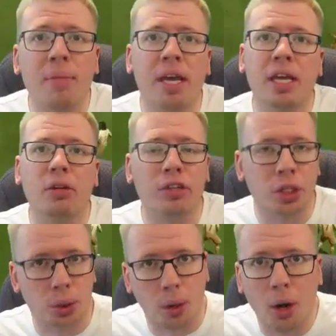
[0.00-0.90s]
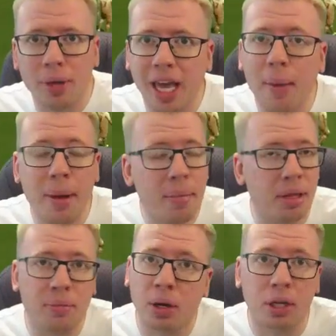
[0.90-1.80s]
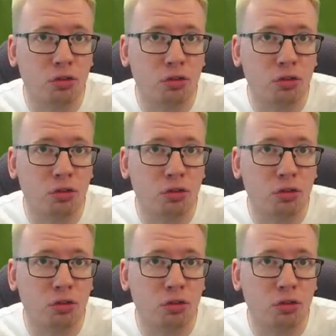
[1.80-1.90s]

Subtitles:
we can use our Sharawi again, people that we've not